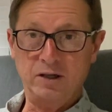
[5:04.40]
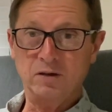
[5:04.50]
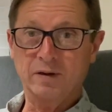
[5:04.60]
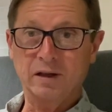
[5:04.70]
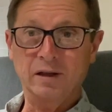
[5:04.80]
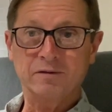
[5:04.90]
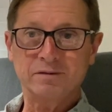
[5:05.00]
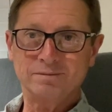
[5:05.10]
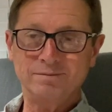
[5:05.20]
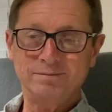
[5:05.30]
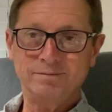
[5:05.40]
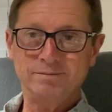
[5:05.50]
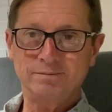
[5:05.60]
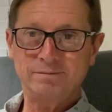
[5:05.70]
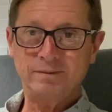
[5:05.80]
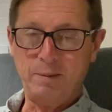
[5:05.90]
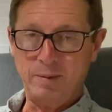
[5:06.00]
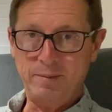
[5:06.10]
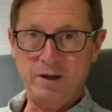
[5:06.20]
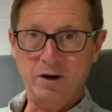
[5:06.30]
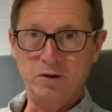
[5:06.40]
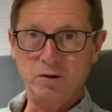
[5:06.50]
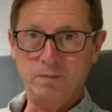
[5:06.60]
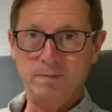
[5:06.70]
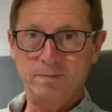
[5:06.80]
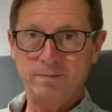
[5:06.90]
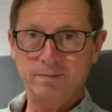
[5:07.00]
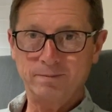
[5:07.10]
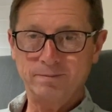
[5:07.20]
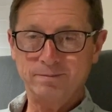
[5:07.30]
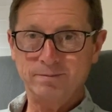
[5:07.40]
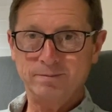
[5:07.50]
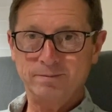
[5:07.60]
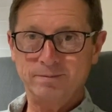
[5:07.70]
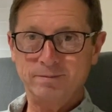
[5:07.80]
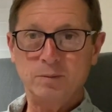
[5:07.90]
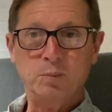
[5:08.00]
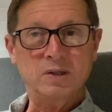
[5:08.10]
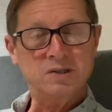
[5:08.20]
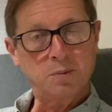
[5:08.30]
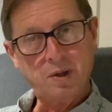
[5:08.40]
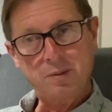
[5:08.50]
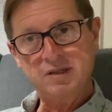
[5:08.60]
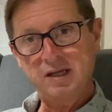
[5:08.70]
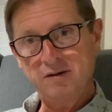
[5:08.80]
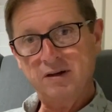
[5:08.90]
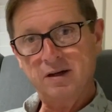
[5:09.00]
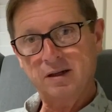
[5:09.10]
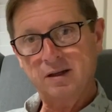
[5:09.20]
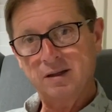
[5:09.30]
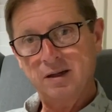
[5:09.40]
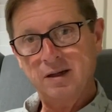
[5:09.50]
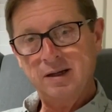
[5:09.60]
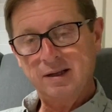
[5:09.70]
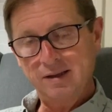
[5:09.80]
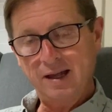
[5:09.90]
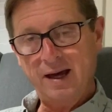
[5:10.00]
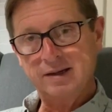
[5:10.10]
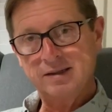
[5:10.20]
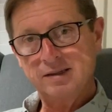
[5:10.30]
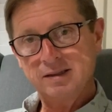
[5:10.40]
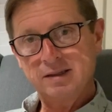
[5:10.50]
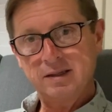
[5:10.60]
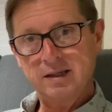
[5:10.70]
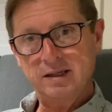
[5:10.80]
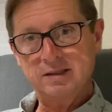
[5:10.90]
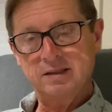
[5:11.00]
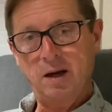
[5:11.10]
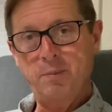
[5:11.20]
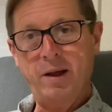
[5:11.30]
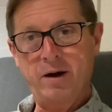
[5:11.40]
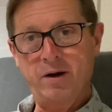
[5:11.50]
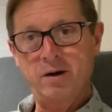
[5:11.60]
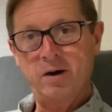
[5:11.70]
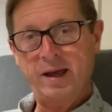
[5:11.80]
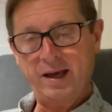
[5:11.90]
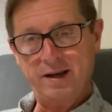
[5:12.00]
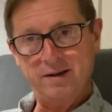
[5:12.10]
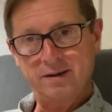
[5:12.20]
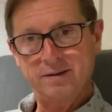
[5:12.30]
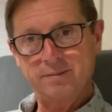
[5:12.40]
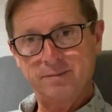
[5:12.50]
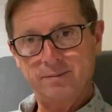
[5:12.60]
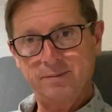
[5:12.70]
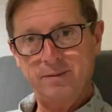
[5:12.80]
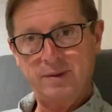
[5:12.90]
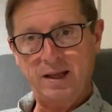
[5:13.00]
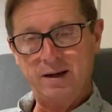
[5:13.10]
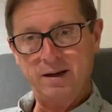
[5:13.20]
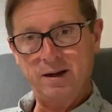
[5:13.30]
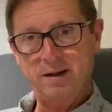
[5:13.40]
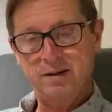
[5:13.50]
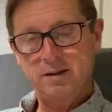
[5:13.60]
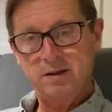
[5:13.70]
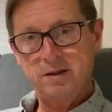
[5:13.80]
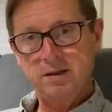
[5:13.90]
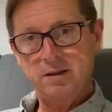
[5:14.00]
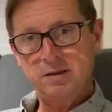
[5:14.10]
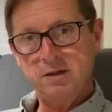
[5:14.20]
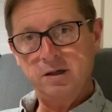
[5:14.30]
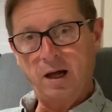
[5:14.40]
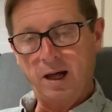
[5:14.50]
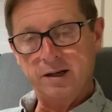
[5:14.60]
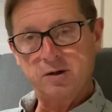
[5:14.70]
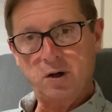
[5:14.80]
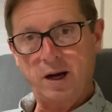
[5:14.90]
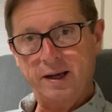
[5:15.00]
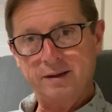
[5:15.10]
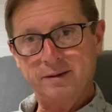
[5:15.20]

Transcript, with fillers: edge of a cliff. That may be our doom. But sometimes even that is a better end than uh, not trying.